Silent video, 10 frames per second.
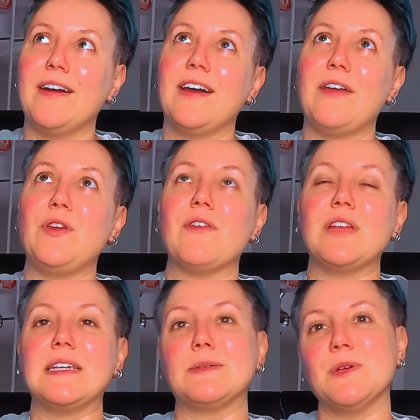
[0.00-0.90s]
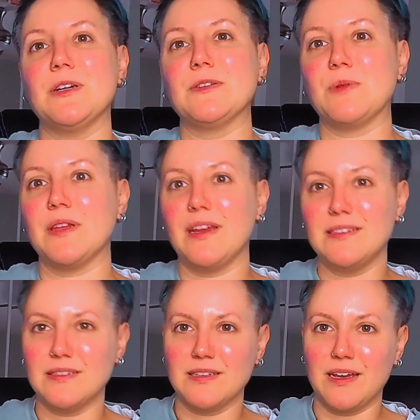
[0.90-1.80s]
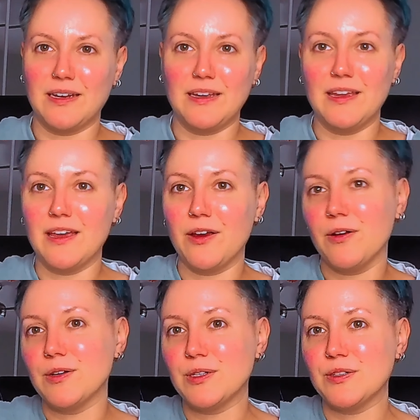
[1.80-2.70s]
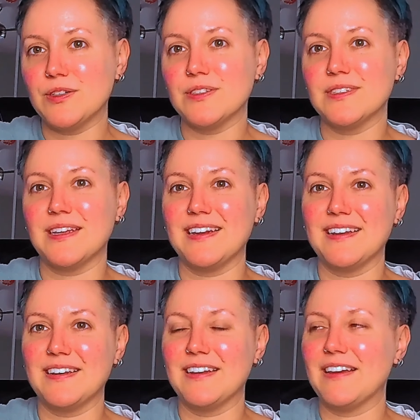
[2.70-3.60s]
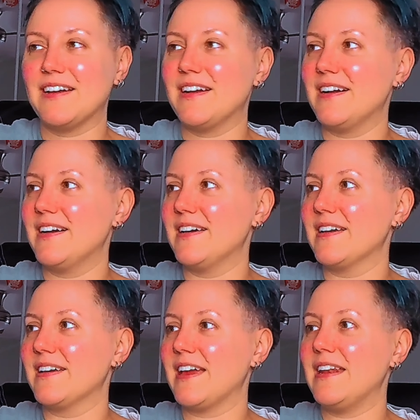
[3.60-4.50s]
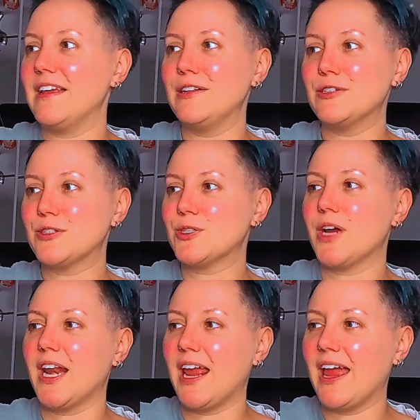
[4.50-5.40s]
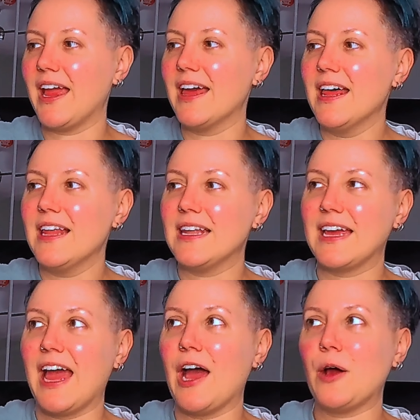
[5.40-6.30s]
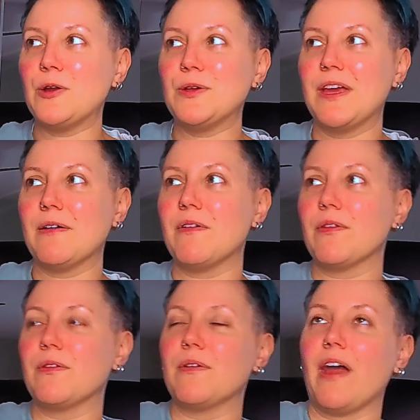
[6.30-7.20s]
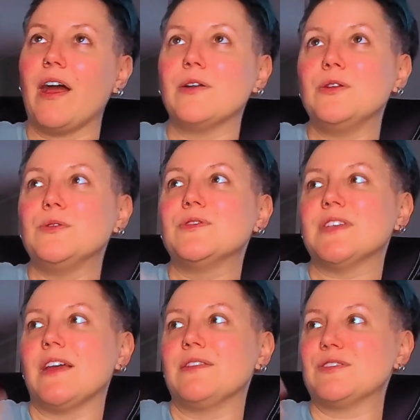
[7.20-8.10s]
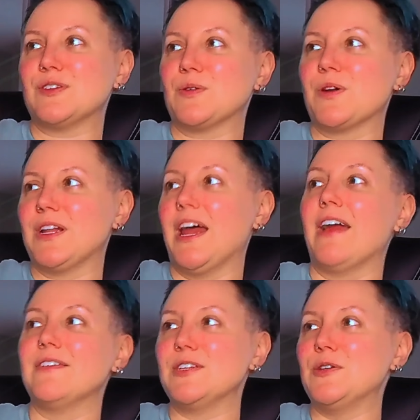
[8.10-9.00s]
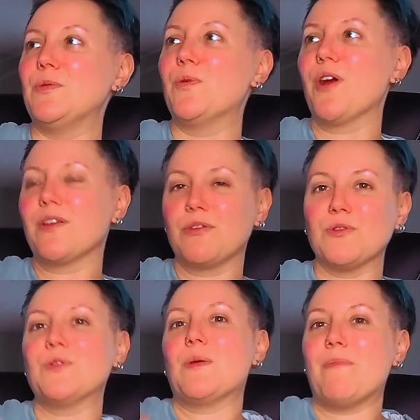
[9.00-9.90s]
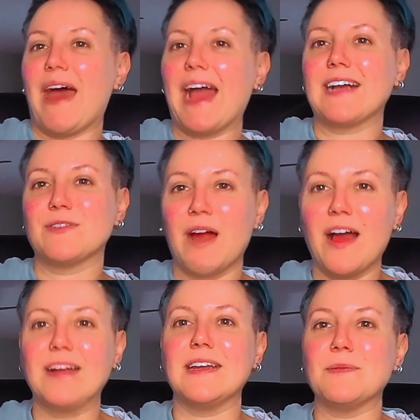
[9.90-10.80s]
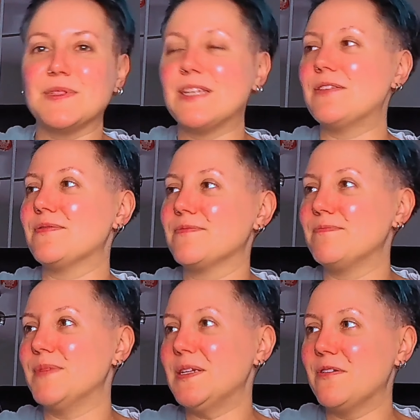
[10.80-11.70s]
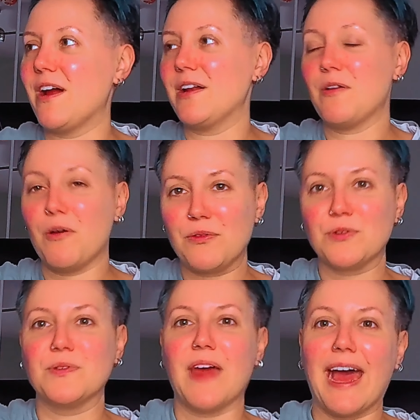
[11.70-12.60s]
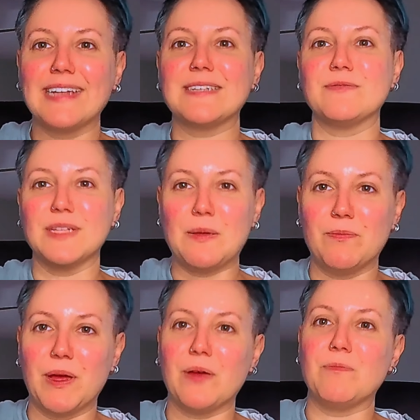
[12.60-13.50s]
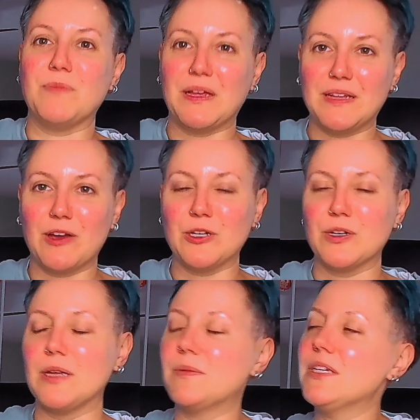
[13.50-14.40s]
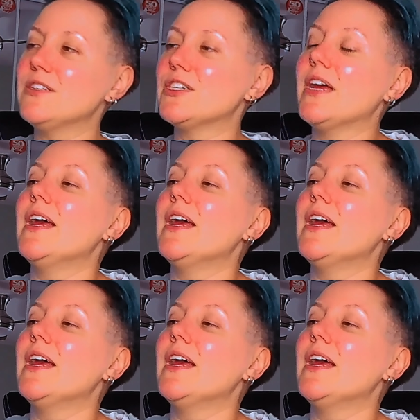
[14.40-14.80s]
if you have any experience with like designing characters and illustrating, like how do you set the storyline? Do you work through the background up to the midground and all through that to really build out your image?